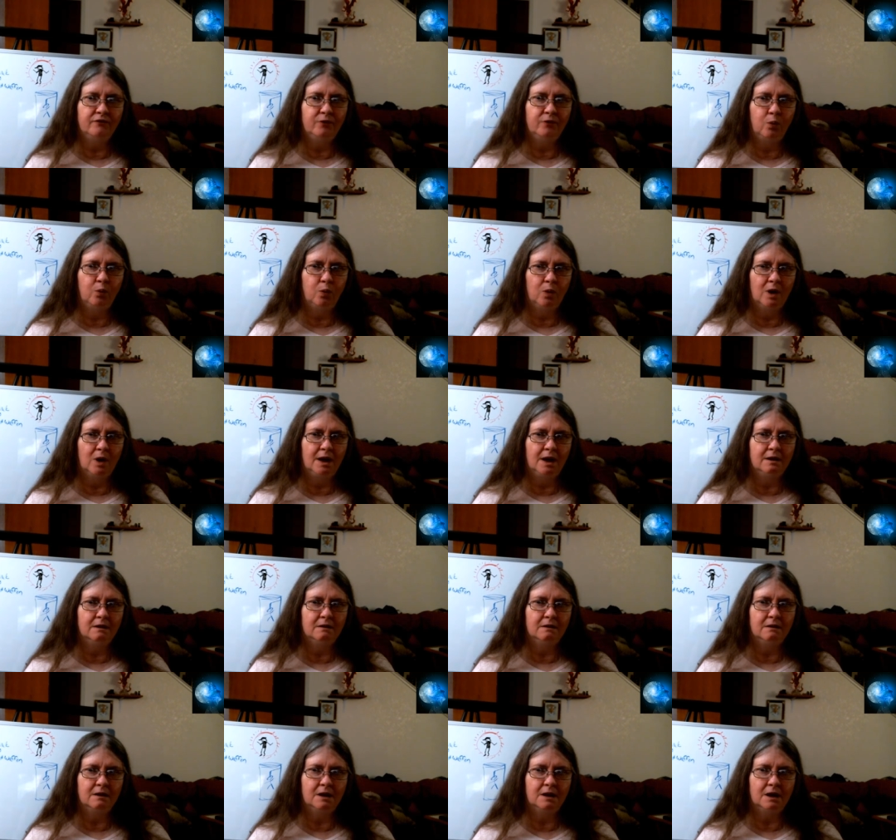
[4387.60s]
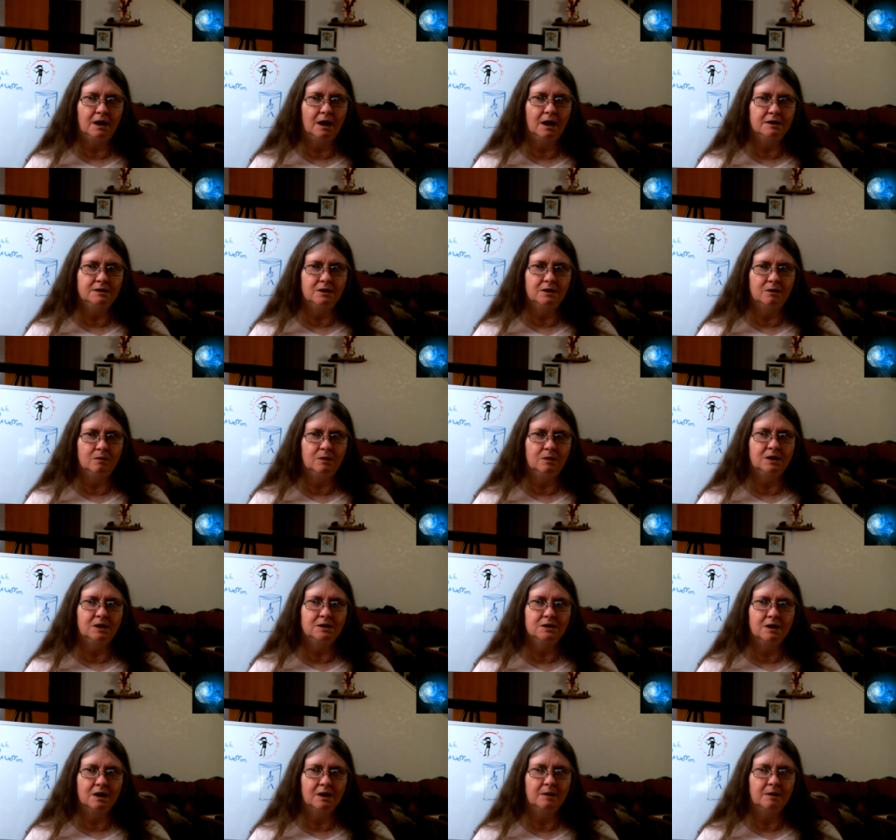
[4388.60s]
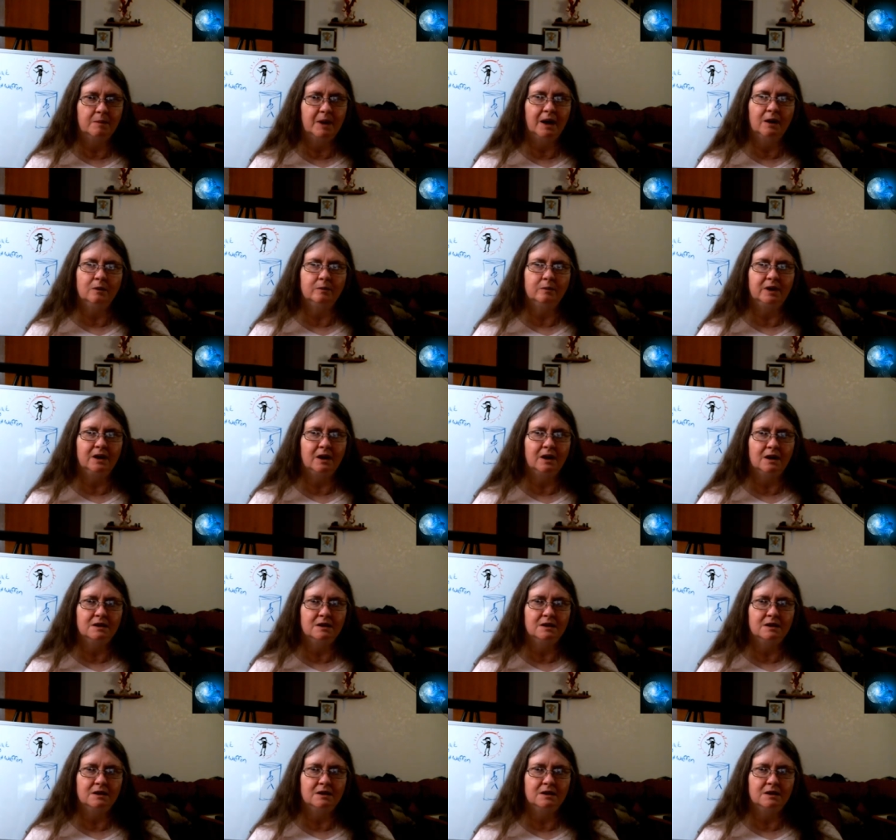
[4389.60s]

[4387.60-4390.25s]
I have one that I don't want to talk